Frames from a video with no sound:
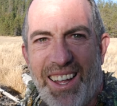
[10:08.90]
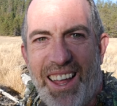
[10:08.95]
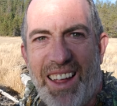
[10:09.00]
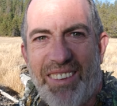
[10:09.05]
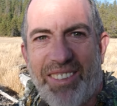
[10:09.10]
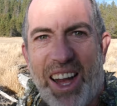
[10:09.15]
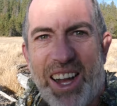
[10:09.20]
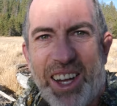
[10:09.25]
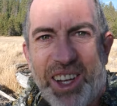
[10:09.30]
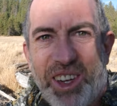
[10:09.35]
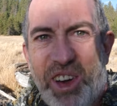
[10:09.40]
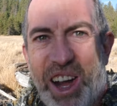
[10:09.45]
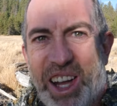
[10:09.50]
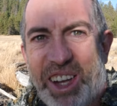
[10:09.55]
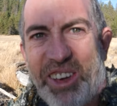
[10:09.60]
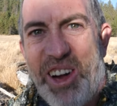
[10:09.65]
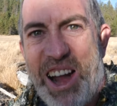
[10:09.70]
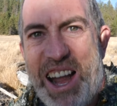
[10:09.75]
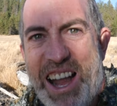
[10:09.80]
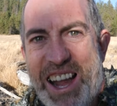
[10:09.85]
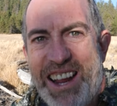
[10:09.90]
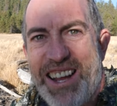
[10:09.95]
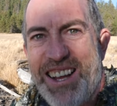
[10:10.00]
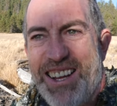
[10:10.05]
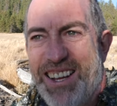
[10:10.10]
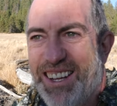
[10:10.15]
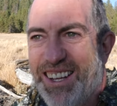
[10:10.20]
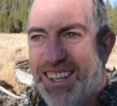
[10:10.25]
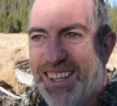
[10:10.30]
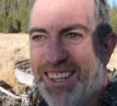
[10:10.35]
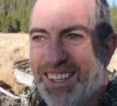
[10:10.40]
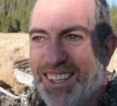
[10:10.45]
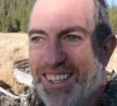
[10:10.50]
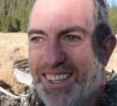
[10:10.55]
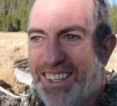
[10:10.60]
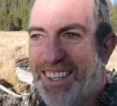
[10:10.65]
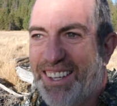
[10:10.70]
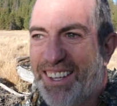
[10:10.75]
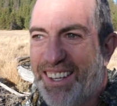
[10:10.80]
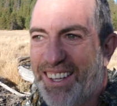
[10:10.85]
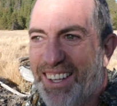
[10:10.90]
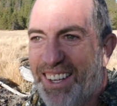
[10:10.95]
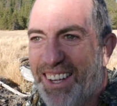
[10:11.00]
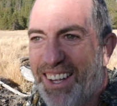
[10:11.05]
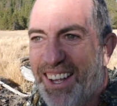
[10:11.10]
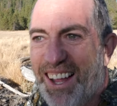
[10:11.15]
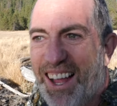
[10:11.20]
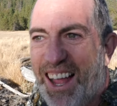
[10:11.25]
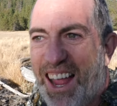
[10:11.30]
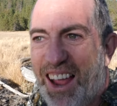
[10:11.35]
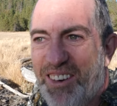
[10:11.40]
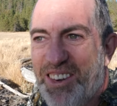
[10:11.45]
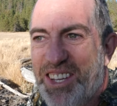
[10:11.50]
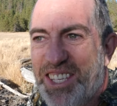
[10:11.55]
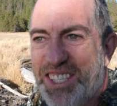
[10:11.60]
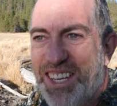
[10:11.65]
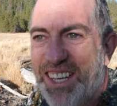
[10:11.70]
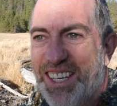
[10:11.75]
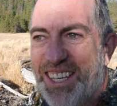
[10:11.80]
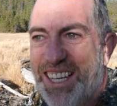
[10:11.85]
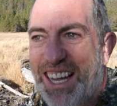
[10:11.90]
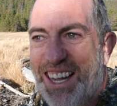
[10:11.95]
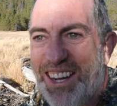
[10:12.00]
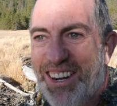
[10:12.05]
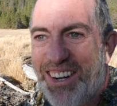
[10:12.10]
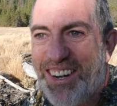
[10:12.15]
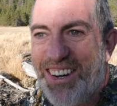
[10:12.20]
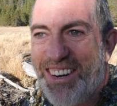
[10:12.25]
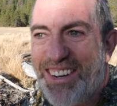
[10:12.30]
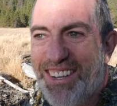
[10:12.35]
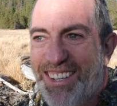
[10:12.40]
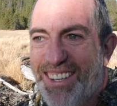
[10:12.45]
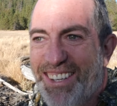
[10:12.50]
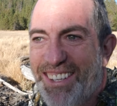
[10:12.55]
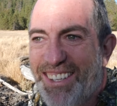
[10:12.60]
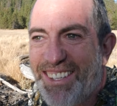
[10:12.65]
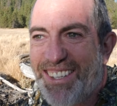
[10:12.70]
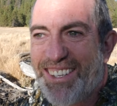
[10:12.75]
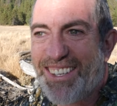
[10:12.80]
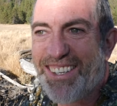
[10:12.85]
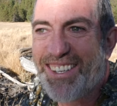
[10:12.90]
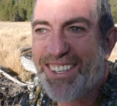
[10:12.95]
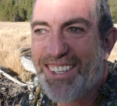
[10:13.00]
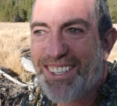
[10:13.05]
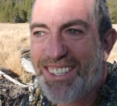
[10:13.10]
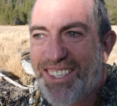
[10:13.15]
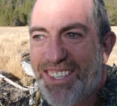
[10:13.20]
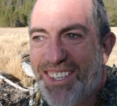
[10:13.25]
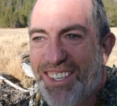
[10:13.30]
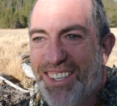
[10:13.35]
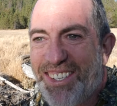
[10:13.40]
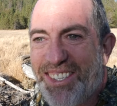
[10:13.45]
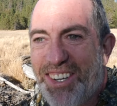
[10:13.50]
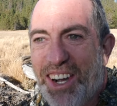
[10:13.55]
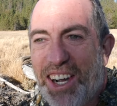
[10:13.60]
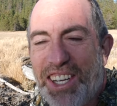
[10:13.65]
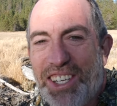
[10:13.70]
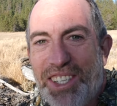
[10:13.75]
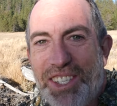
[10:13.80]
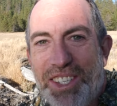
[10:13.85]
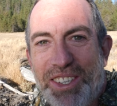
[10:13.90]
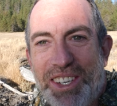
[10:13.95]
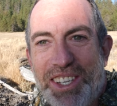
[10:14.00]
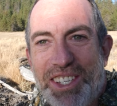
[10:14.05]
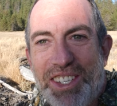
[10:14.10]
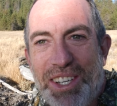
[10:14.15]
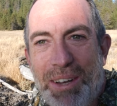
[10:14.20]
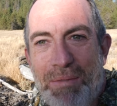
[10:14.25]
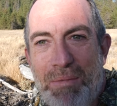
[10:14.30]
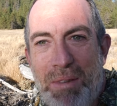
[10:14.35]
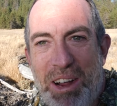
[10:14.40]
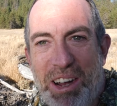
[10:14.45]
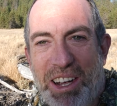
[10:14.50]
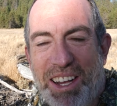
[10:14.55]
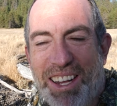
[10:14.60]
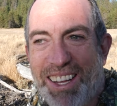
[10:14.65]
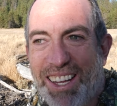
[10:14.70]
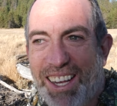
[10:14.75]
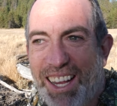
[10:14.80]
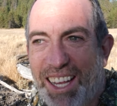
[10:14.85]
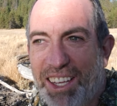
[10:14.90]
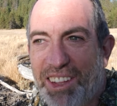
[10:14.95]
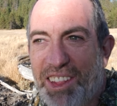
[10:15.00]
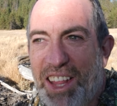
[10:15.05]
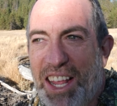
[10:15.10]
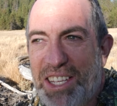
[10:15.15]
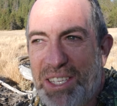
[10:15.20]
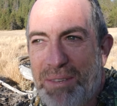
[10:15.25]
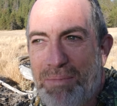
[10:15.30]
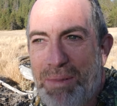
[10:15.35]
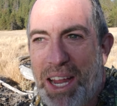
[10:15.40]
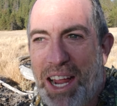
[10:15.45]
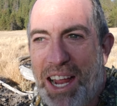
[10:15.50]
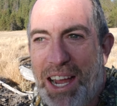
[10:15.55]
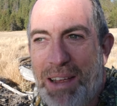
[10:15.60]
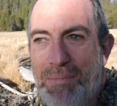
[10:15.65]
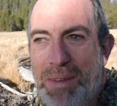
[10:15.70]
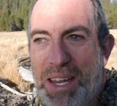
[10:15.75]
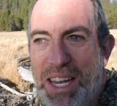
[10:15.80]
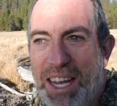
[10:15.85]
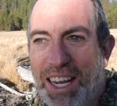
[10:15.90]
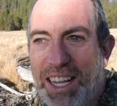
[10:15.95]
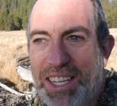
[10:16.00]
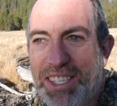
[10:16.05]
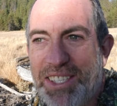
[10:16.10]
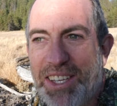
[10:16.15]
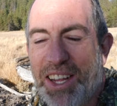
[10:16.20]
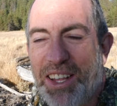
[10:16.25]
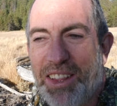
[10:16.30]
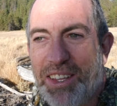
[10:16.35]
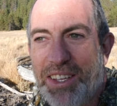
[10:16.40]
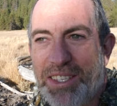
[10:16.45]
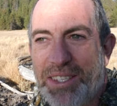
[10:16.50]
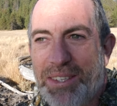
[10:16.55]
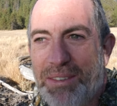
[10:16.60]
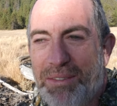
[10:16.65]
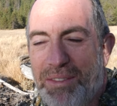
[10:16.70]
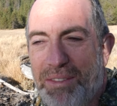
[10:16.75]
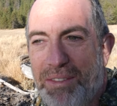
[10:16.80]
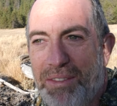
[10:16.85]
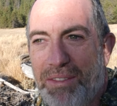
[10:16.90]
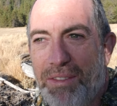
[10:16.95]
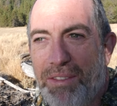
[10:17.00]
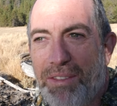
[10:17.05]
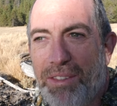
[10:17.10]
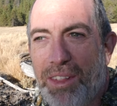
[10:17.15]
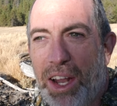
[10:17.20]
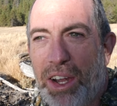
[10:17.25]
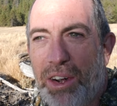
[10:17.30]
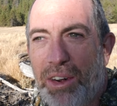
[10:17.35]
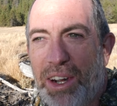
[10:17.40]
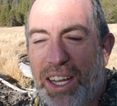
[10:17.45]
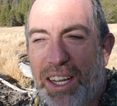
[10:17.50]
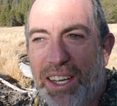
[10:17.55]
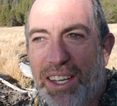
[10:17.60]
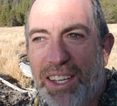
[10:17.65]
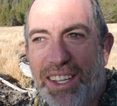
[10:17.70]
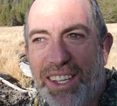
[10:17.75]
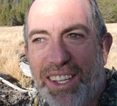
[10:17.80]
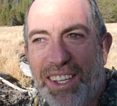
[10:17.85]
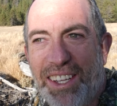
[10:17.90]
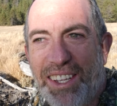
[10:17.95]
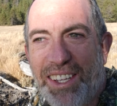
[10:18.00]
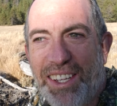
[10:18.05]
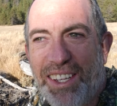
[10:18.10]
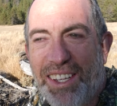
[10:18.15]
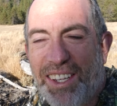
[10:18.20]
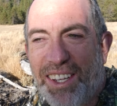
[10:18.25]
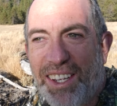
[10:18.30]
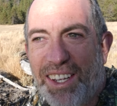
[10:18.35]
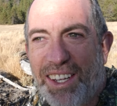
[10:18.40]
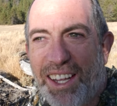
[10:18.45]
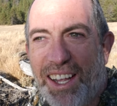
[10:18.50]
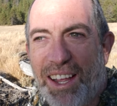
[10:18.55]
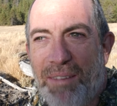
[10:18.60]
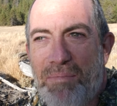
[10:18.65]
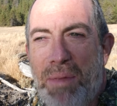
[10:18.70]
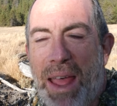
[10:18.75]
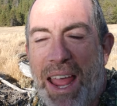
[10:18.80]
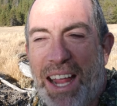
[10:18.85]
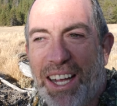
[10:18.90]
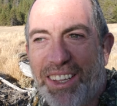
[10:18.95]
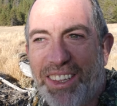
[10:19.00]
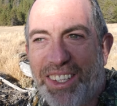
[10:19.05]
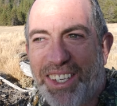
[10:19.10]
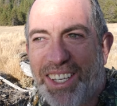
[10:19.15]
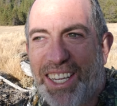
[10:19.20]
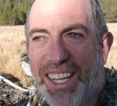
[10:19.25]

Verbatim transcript: I've got a great gray. I was sitting here trying to shoot a chipmunk, and I glanced behind me and I saw these fluttering uh, backlit